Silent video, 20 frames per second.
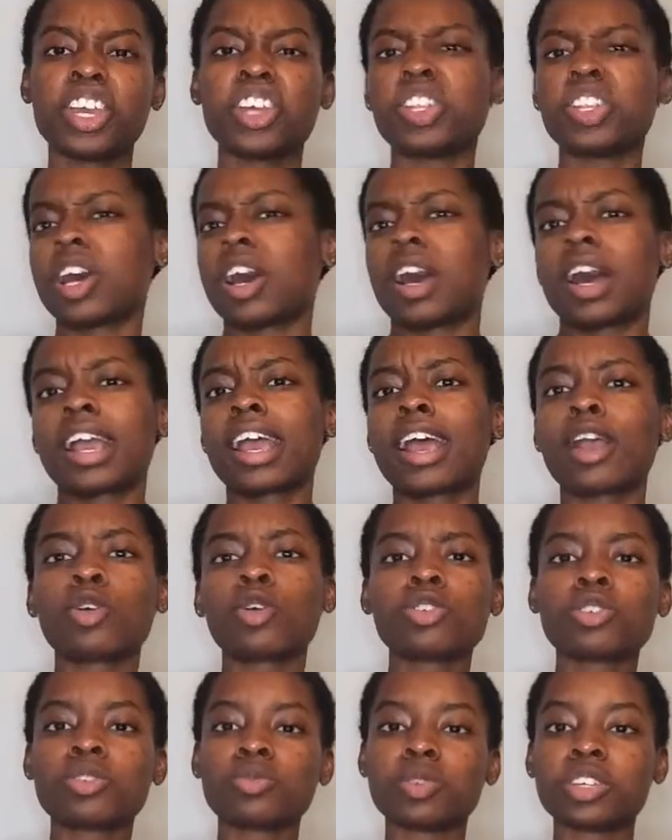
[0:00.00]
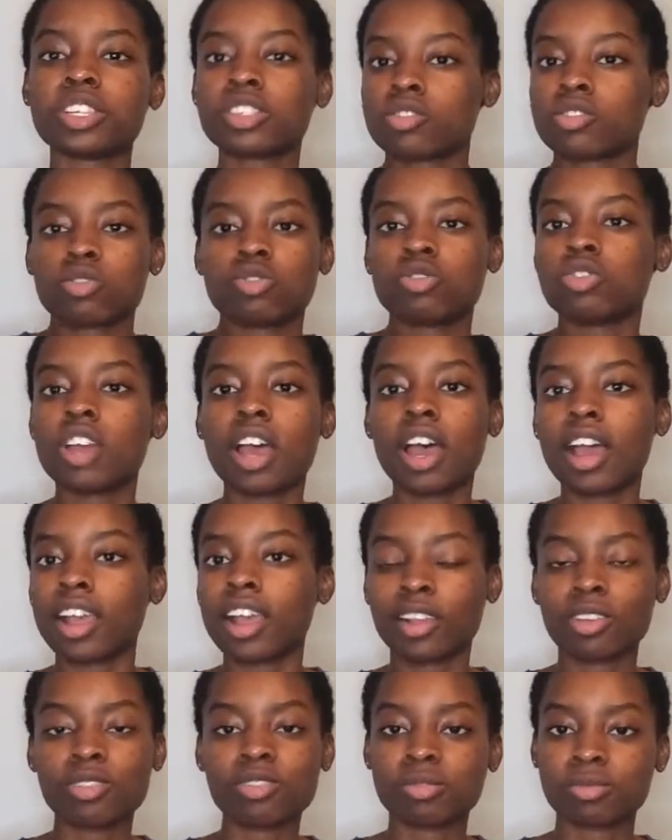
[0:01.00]
nah, I gotta go somewhere, it's cool, nah, I
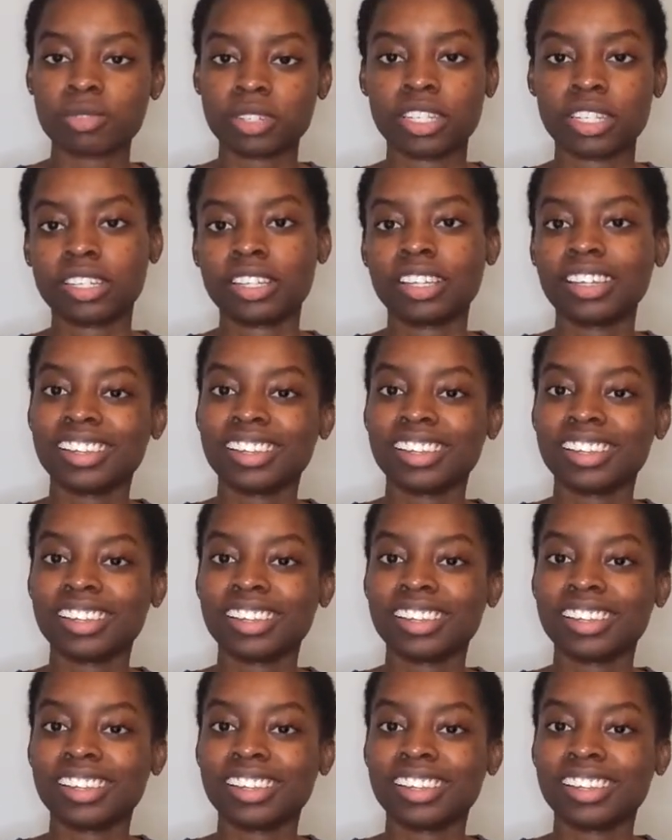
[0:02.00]
gotta go somewhere.